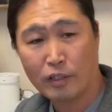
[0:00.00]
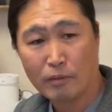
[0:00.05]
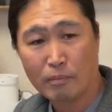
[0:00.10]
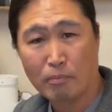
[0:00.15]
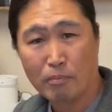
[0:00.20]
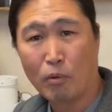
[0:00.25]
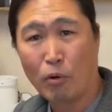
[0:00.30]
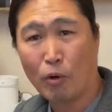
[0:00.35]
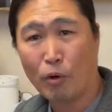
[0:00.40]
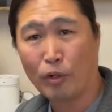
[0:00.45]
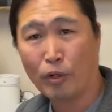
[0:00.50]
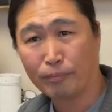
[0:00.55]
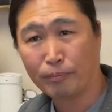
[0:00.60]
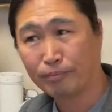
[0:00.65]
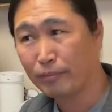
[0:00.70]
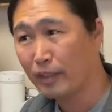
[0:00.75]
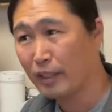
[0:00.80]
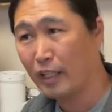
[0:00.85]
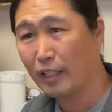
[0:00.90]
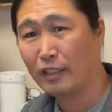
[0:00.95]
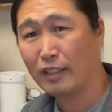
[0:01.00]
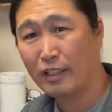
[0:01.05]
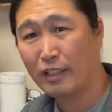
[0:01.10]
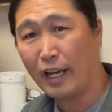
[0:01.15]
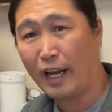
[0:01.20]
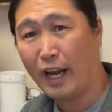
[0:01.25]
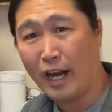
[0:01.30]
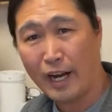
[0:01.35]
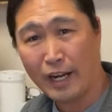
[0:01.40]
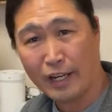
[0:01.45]
more kind of
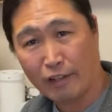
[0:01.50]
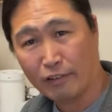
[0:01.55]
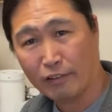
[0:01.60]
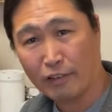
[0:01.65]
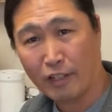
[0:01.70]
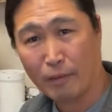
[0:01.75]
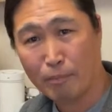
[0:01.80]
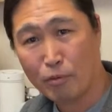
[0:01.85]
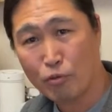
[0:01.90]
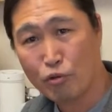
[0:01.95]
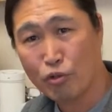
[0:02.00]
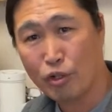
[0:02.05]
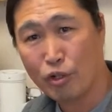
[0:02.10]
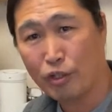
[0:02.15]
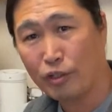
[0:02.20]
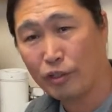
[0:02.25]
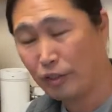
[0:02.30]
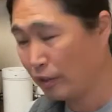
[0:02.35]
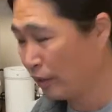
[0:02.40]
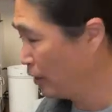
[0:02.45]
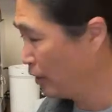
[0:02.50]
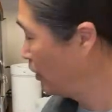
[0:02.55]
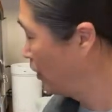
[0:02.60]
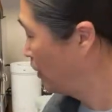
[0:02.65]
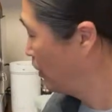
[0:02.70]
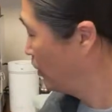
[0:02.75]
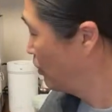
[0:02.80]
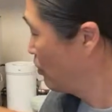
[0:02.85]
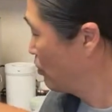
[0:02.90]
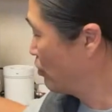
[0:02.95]
like higher temperature
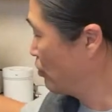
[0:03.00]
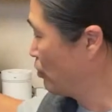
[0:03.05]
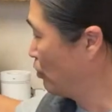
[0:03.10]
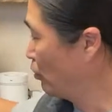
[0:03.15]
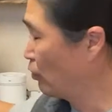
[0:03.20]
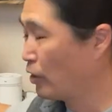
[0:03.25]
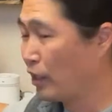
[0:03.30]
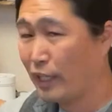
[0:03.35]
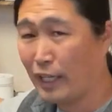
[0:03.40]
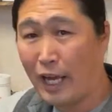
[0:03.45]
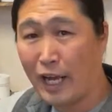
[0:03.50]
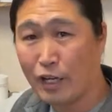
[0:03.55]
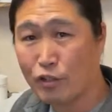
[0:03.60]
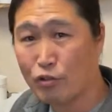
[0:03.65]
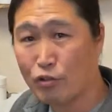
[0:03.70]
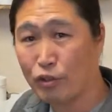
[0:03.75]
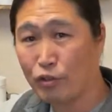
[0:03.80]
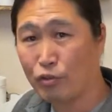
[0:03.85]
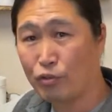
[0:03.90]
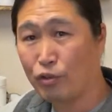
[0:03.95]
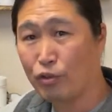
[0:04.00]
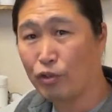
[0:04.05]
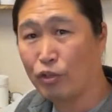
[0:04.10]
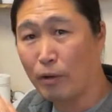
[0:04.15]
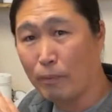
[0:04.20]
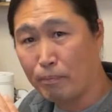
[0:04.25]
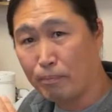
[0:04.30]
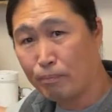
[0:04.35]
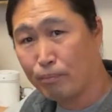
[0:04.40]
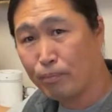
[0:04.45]
so you can actually do
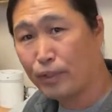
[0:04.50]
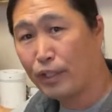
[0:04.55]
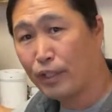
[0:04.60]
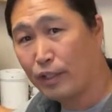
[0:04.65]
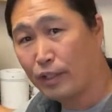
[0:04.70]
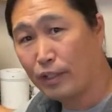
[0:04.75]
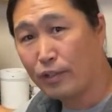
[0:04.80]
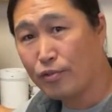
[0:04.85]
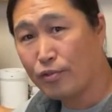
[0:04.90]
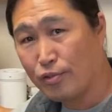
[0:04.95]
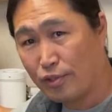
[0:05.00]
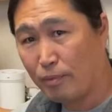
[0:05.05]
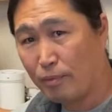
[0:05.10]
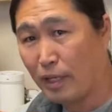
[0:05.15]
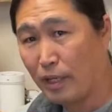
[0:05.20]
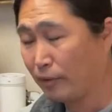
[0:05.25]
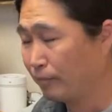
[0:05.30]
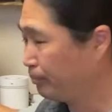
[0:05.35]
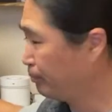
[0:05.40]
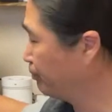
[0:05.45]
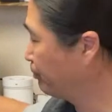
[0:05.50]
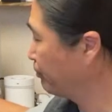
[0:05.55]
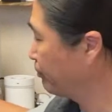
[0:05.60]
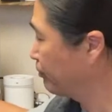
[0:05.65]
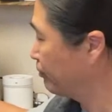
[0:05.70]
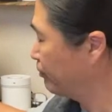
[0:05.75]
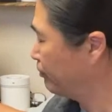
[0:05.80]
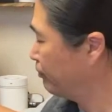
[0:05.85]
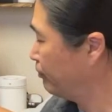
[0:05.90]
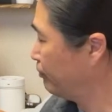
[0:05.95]
the pretty good steaming
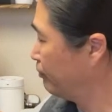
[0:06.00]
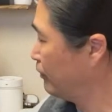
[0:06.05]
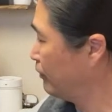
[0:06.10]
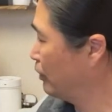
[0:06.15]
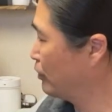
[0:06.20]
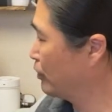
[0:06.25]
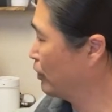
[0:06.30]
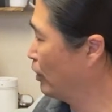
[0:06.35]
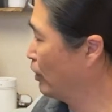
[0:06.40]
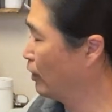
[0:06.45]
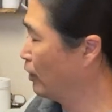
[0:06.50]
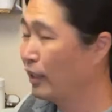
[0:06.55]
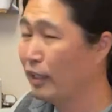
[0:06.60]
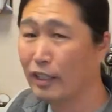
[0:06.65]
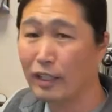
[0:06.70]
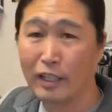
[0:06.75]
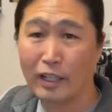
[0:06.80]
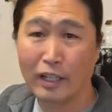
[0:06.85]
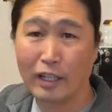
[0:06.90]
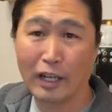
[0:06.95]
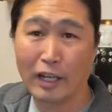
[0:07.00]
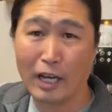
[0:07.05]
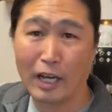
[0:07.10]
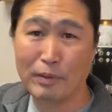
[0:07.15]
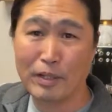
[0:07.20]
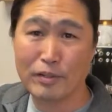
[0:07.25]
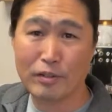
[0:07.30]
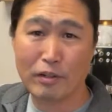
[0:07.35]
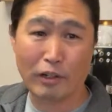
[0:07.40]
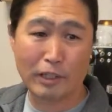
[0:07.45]
so I
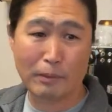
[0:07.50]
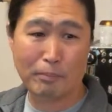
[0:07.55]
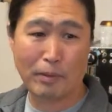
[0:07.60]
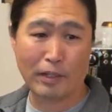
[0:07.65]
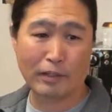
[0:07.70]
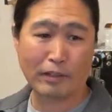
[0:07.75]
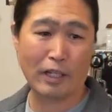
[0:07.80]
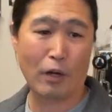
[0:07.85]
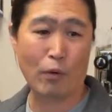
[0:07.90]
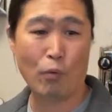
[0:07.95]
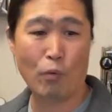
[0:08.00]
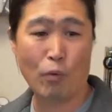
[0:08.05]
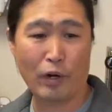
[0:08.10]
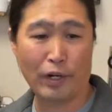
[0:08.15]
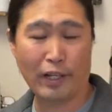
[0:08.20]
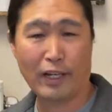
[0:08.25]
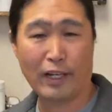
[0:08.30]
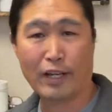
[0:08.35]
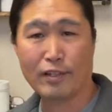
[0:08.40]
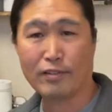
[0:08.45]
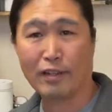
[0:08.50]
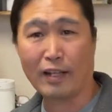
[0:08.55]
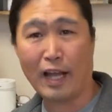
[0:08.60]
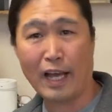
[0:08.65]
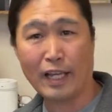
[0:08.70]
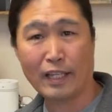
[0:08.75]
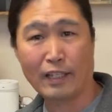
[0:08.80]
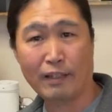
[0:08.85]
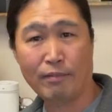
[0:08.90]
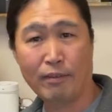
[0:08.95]
mean it's all depends on what you guys
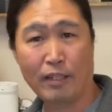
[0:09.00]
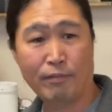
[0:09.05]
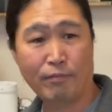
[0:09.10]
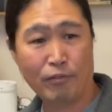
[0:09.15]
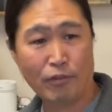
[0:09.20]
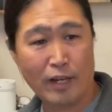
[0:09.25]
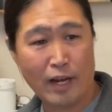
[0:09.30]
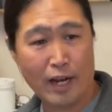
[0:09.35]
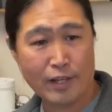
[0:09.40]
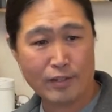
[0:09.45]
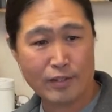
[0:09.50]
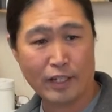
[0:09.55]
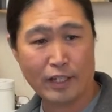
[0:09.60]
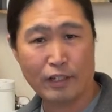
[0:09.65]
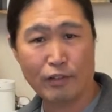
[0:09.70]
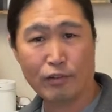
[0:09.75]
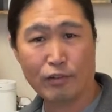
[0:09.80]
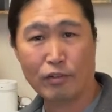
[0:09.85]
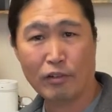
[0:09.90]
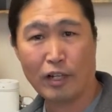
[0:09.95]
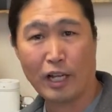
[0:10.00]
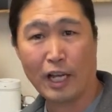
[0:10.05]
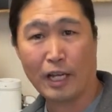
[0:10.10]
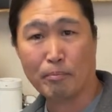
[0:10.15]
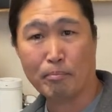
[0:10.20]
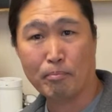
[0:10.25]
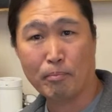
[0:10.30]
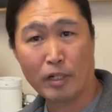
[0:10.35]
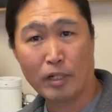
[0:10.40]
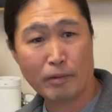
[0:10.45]
like if, if you guys are into like
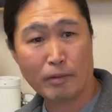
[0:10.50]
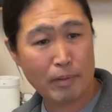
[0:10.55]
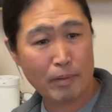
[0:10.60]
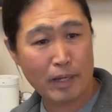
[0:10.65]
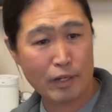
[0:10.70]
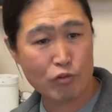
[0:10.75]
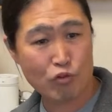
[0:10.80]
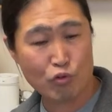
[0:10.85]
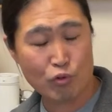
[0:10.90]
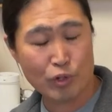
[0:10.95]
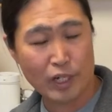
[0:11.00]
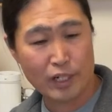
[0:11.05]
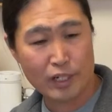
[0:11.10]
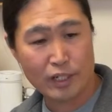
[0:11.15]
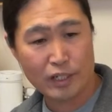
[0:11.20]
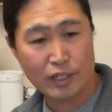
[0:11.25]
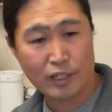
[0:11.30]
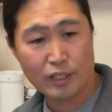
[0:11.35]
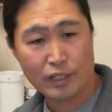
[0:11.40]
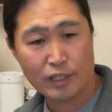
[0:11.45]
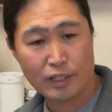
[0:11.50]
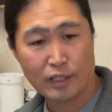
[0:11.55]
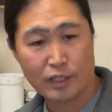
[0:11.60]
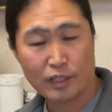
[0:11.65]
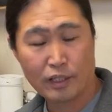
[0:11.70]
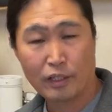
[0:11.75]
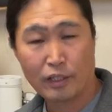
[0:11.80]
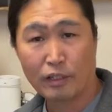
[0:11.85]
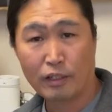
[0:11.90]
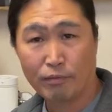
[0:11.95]
milk based drink
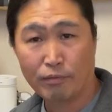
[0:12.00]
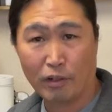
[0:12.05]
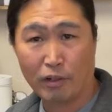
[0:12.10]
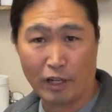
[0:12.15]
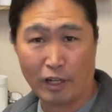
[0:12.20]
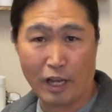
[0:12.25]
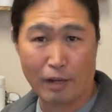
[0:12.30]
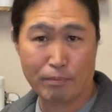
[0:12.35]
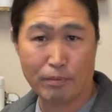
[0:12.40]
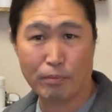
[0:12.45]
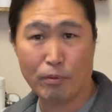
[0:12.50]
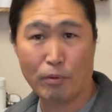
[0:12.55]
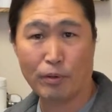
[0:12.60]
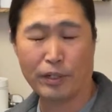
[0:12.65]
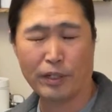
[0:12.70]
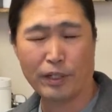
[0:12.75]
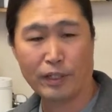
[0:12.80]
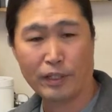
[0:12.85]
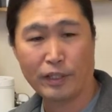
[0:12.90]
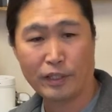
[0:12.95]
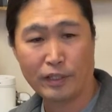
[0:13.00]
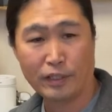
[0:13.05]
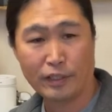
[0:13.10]
for La Pavoni